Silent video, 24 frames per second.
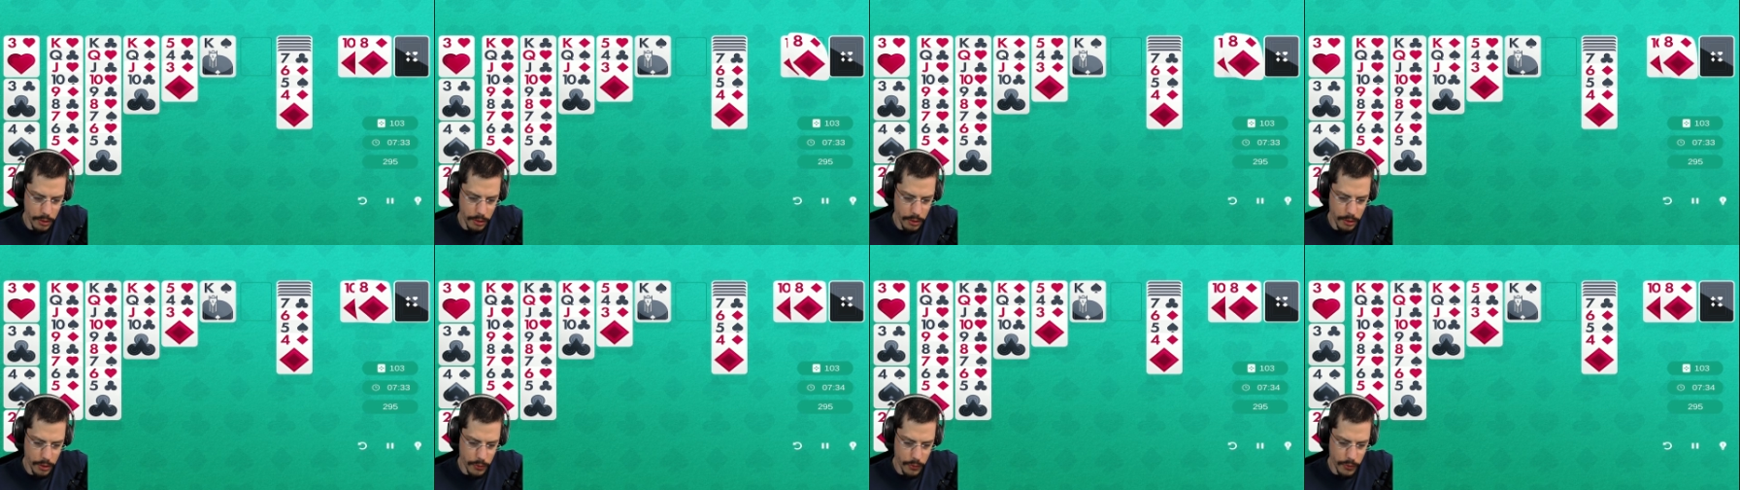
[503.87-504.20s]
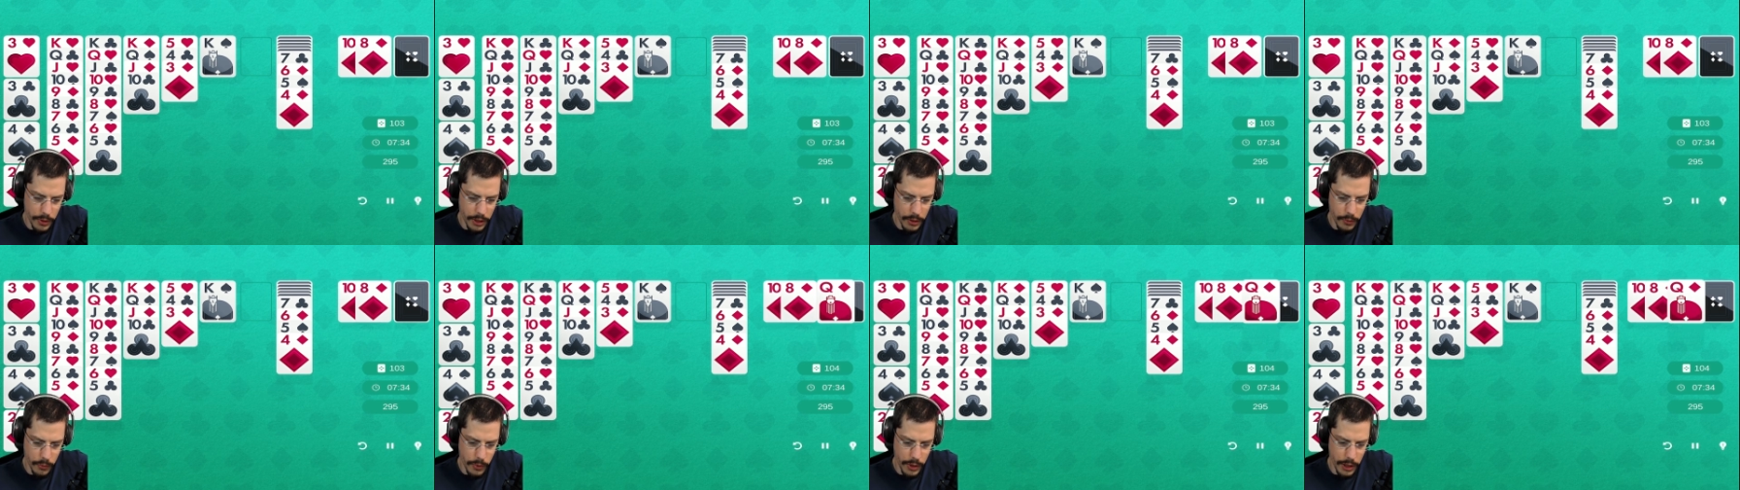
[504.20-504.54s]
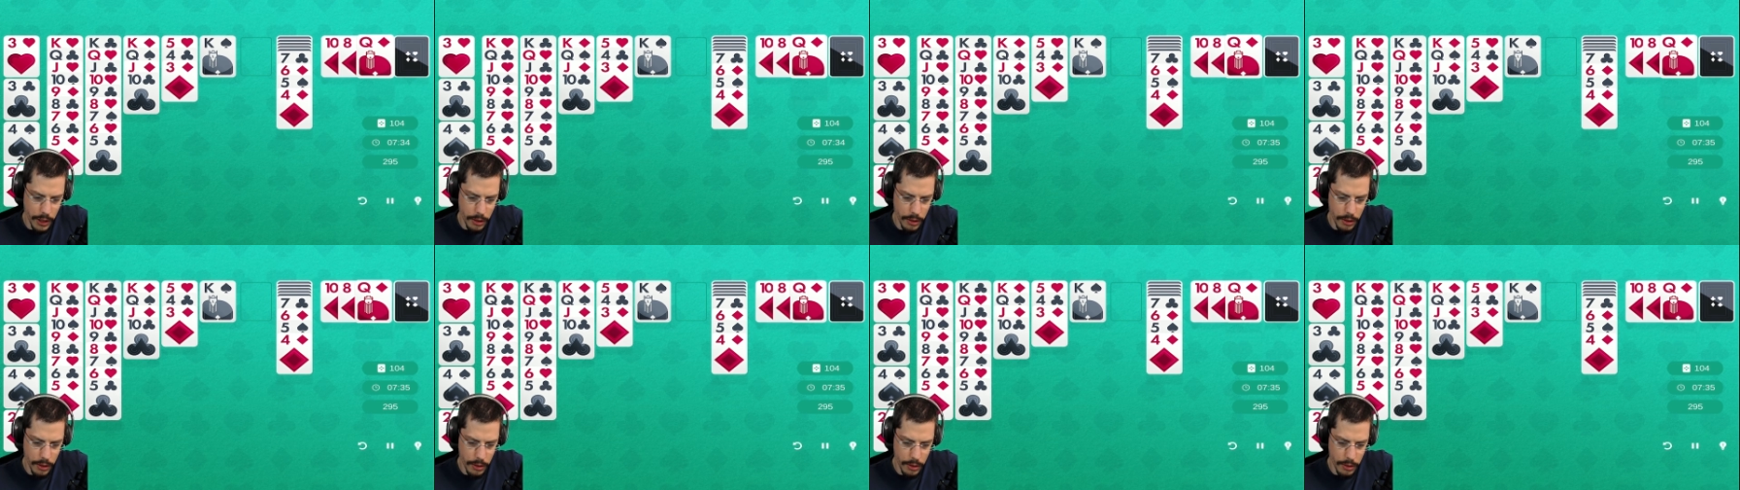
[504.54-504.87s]
The red
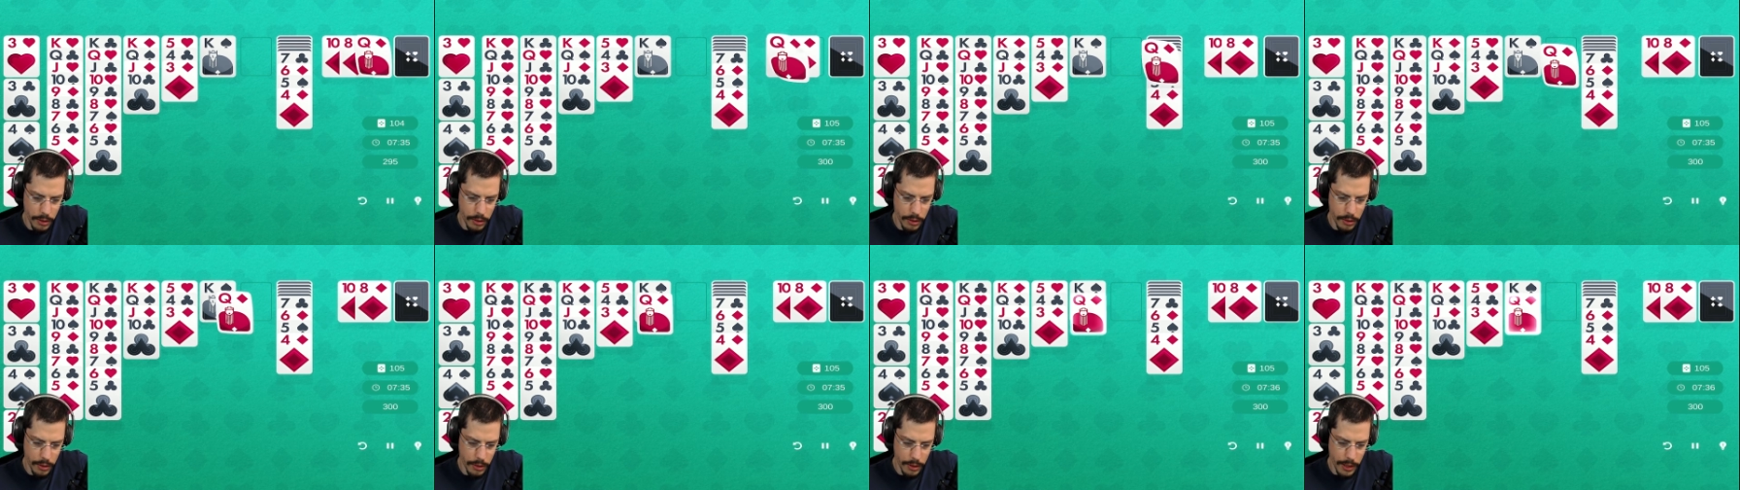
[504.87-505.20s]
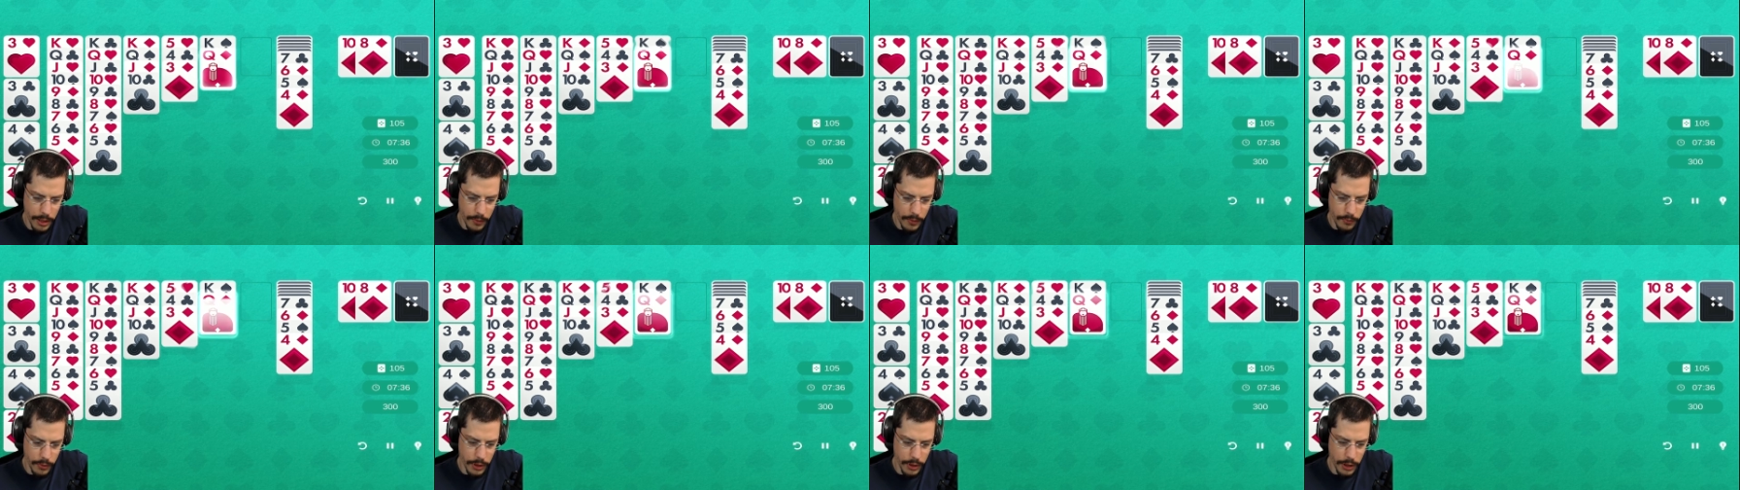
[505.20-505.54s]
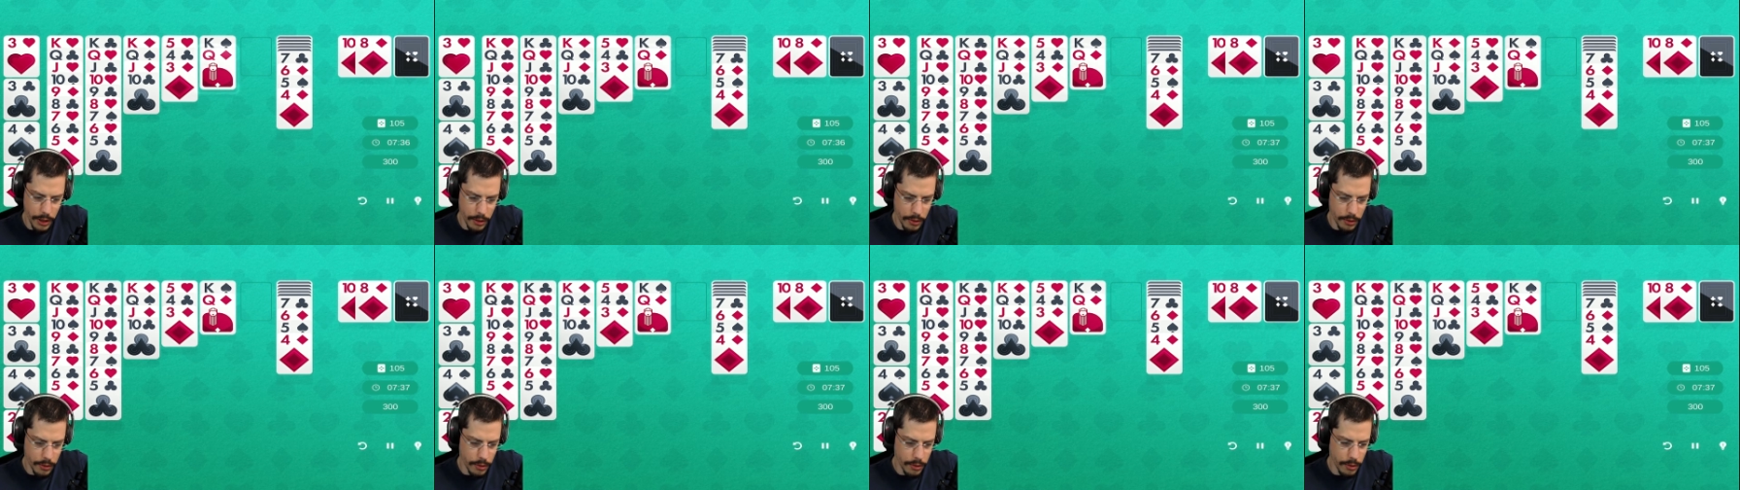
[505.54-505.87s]
queen, that one
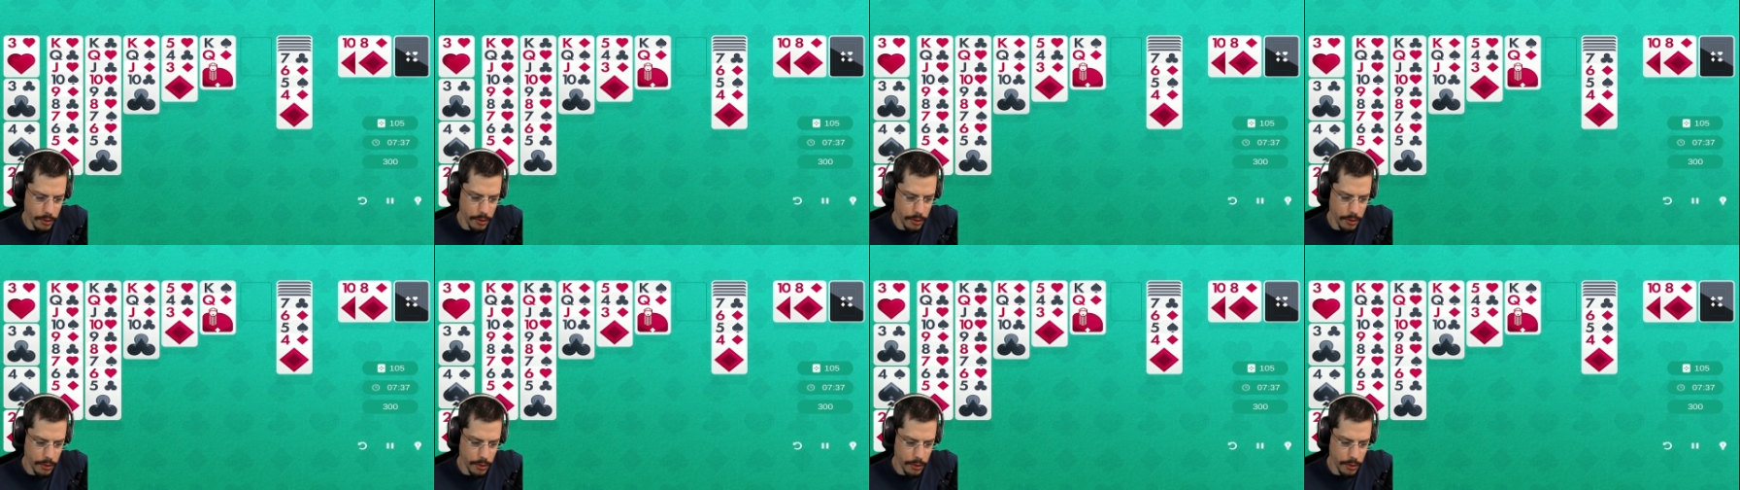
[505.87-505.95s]
here.